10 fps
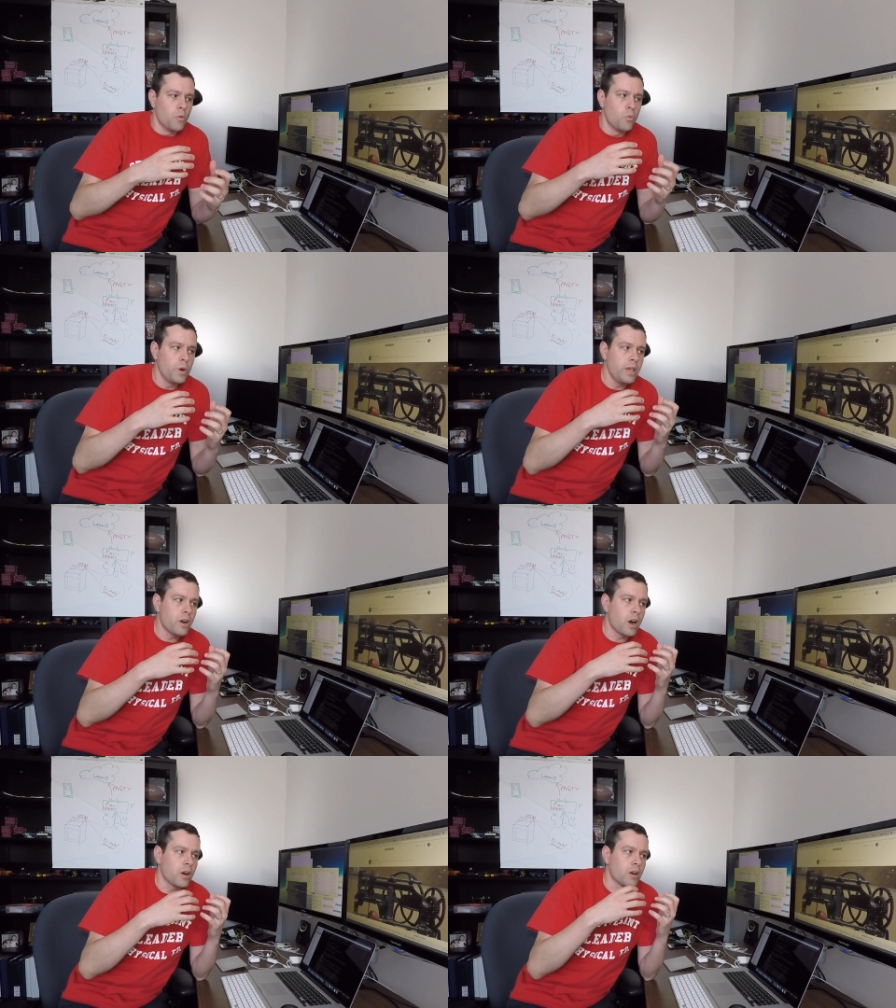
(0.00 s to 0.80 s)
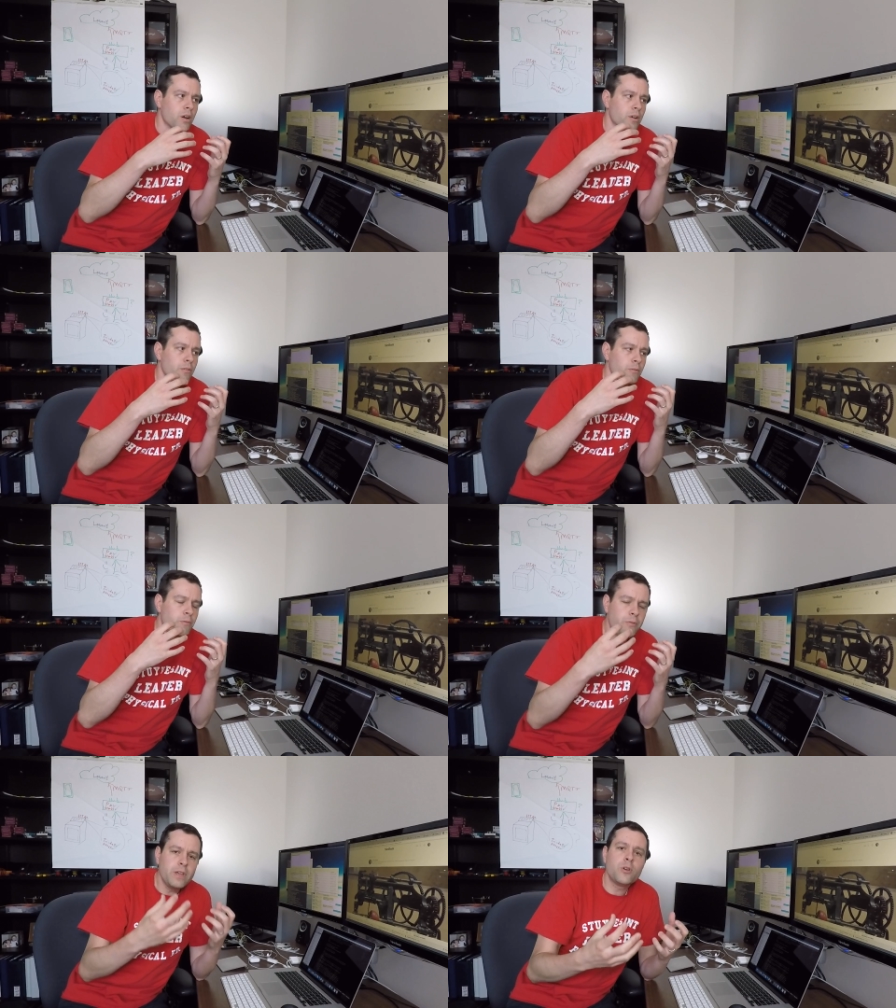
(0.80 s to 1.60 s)
we are
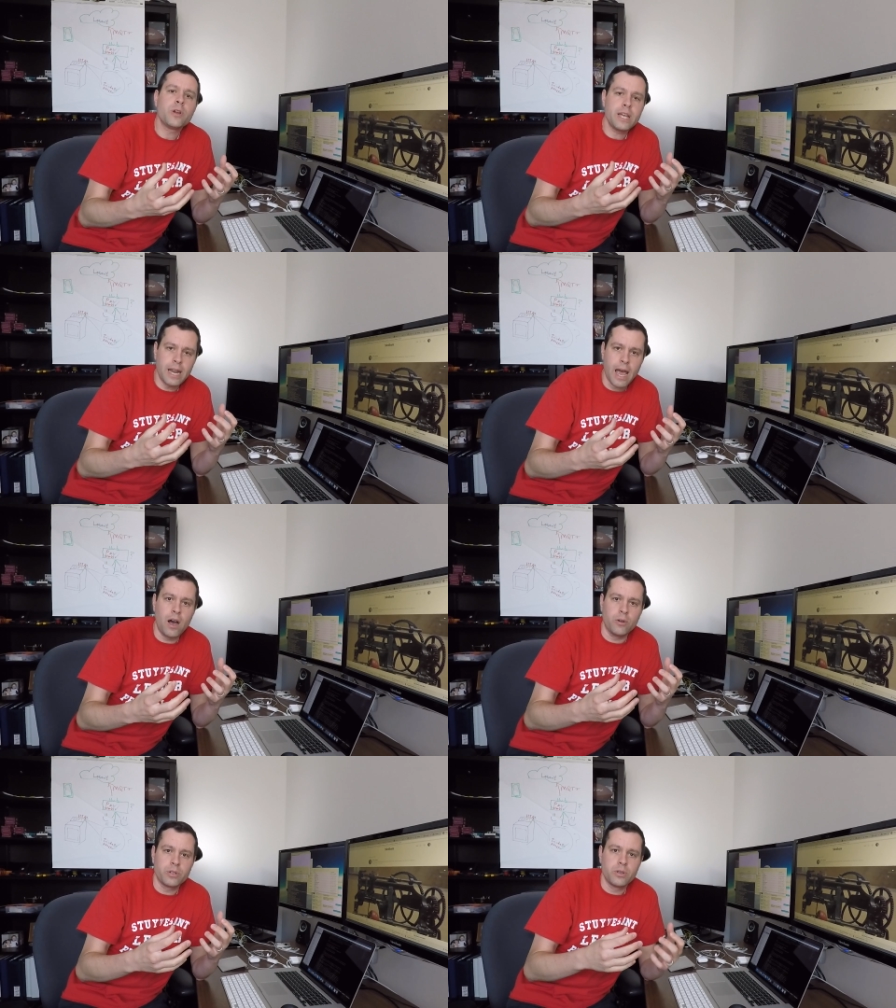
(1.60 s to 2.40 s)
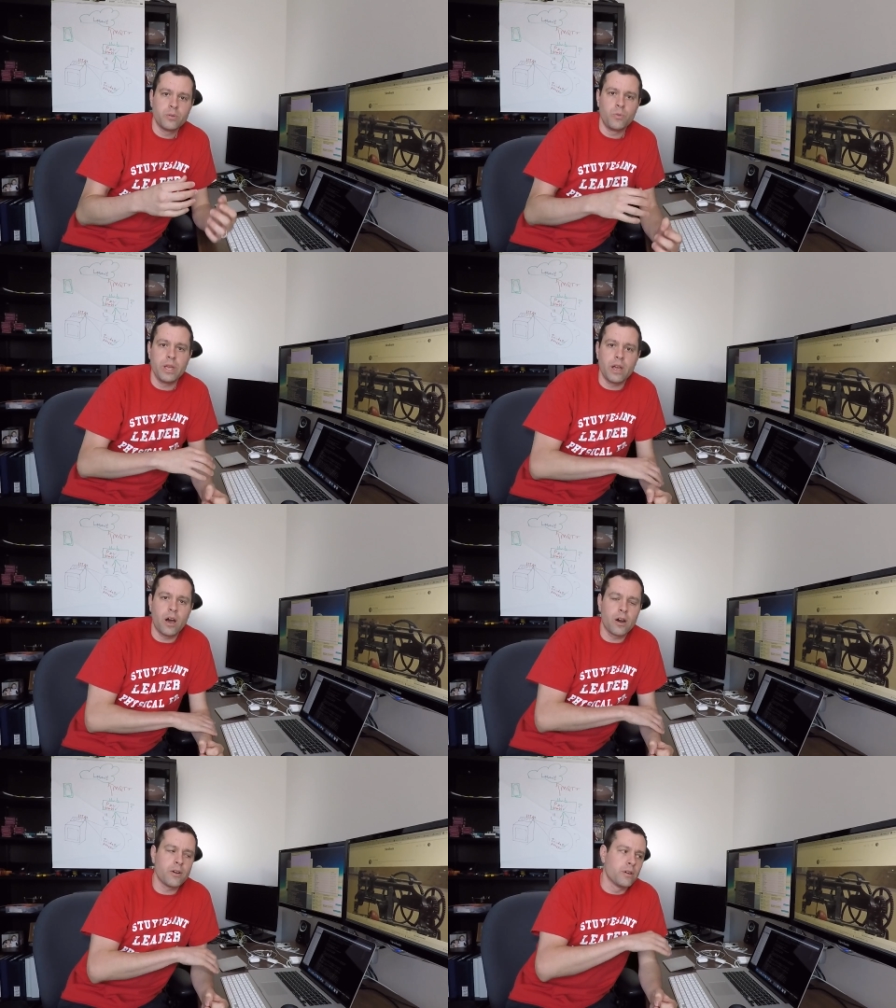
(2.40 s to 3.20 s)
figuring it out. We
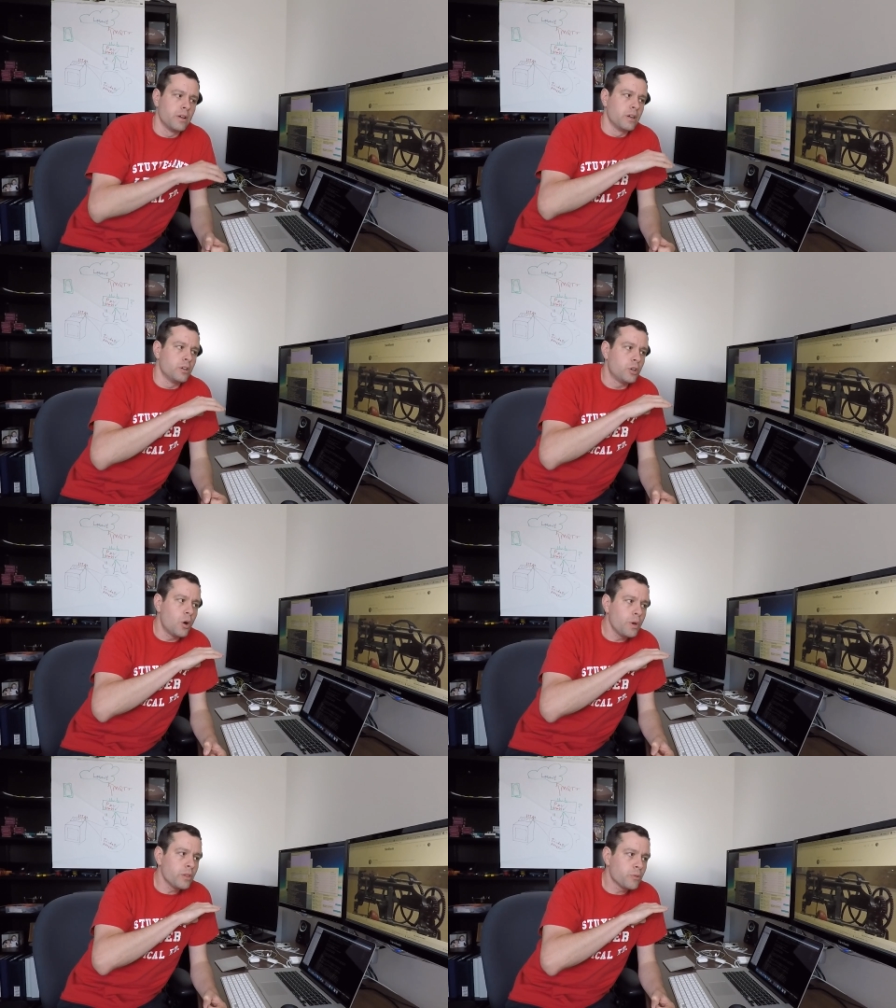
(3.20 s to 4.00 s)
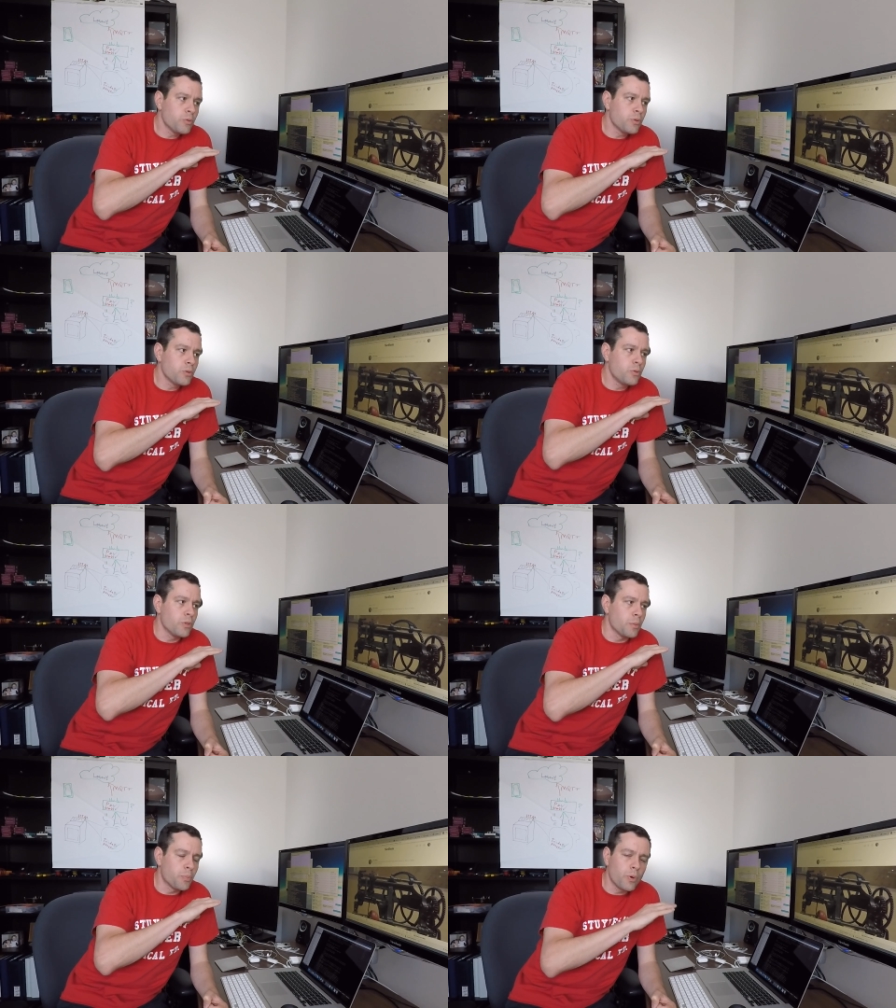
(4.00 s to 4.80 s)
are going
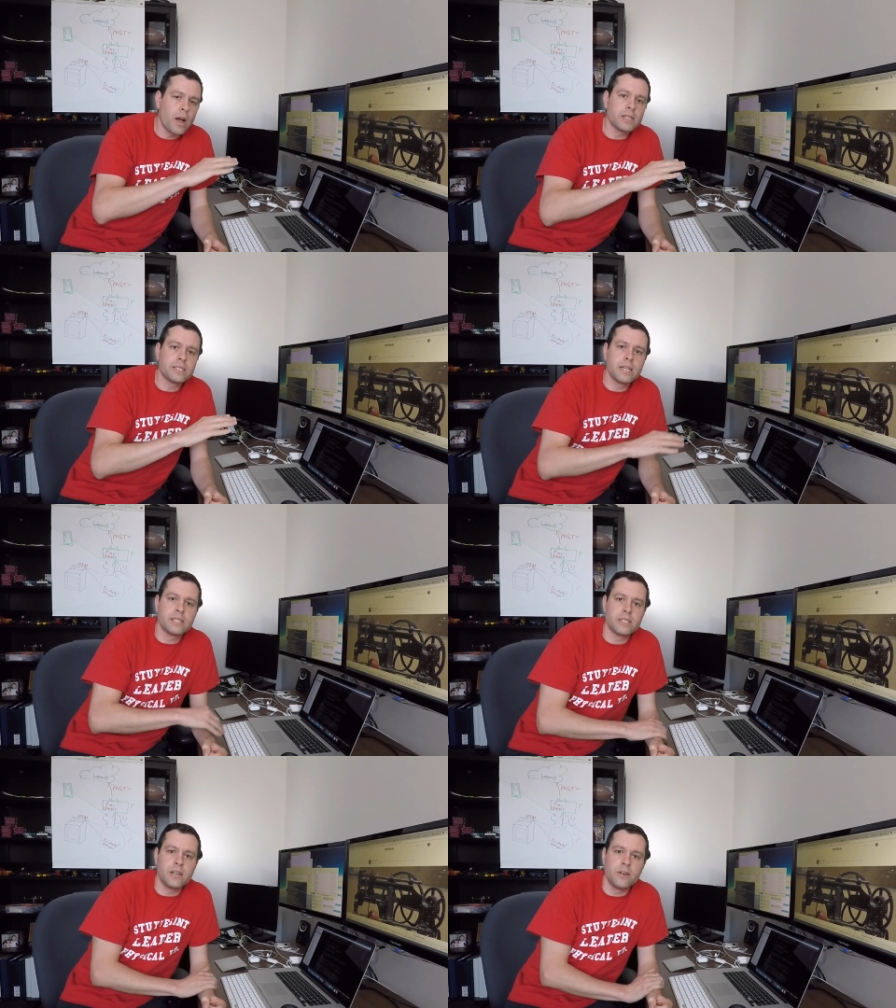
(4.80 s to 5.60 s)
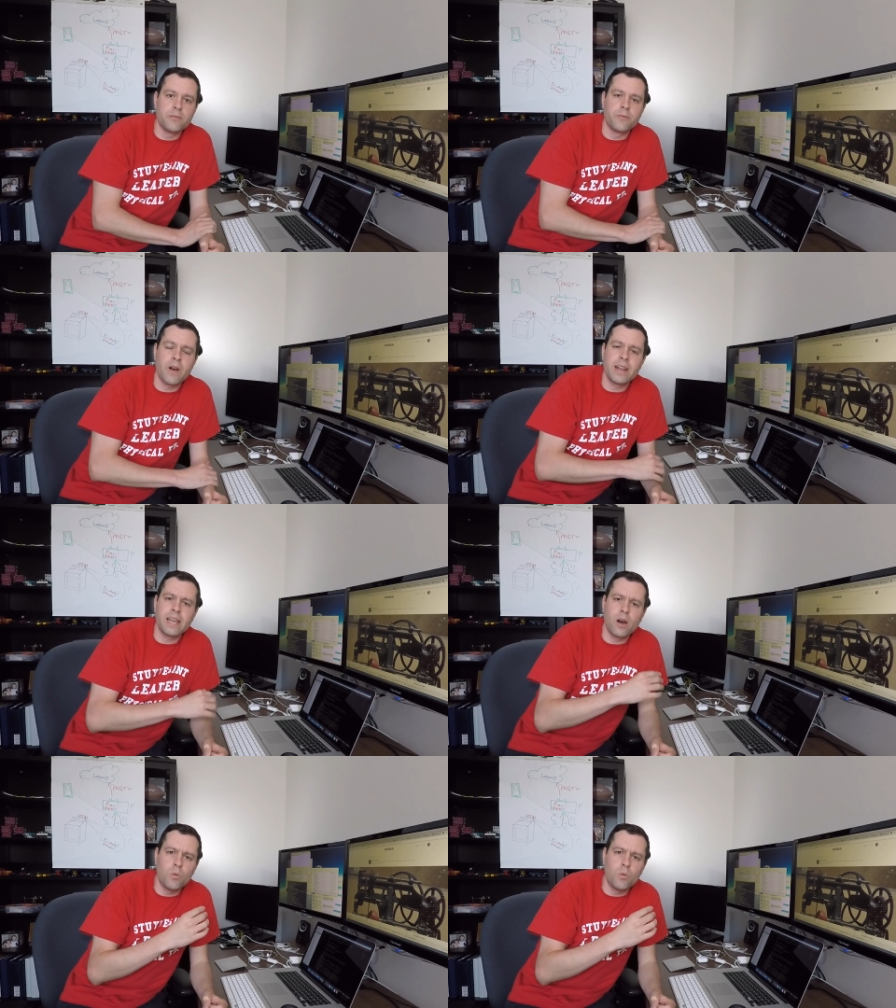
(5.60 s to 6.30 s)
through the process of finding out